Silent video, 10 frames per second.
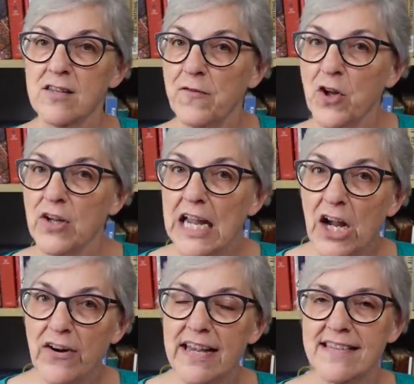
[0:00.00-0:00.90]
So if you're
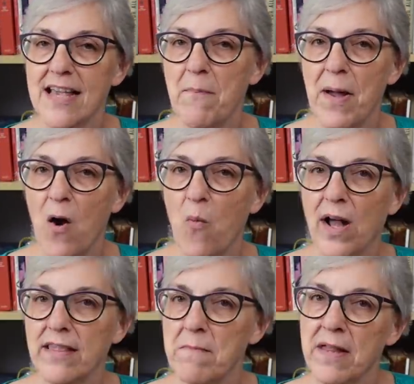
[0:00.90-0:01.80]
curious about
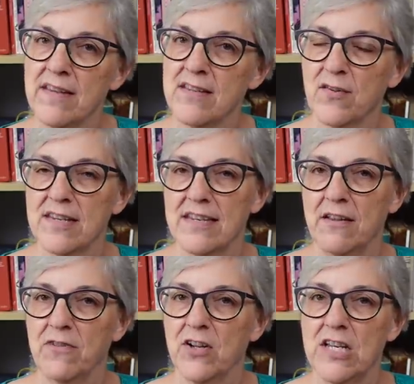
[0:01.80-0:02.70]
what the Minnesota
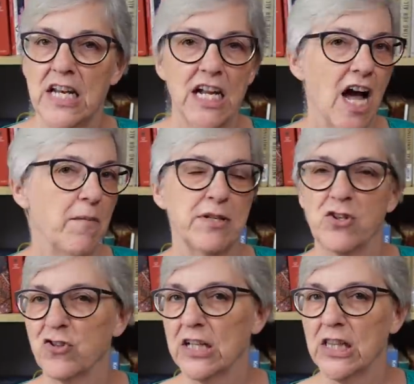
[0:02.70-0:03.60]
State Fair knitting
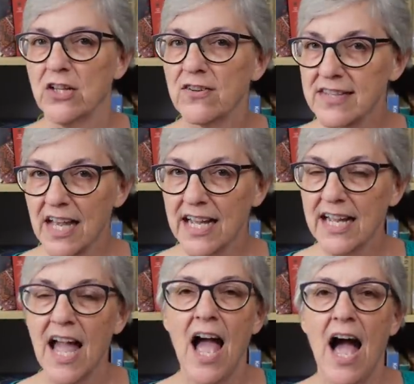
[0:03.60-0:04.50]
competition looks
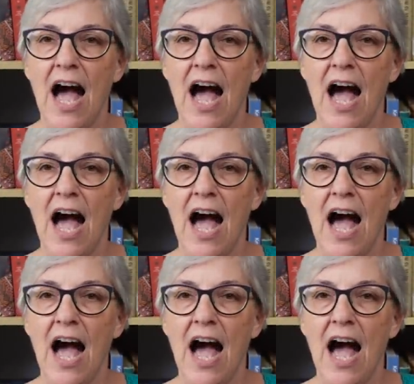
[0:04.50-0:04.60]
like,